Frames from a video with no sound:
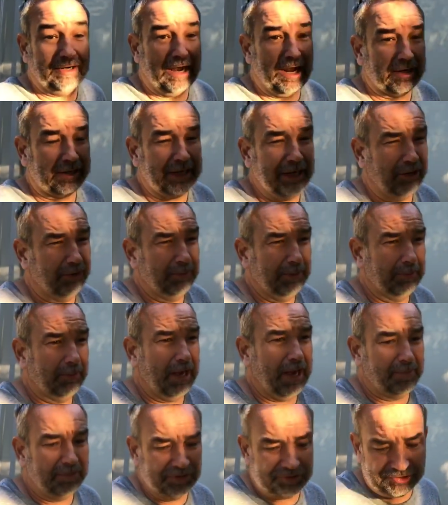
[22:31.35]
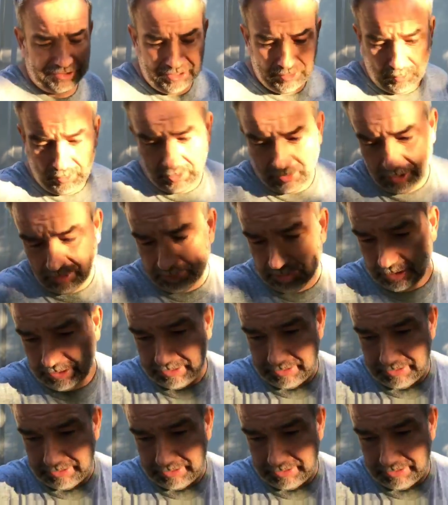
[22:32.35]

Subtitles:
I can't remember how much they were, but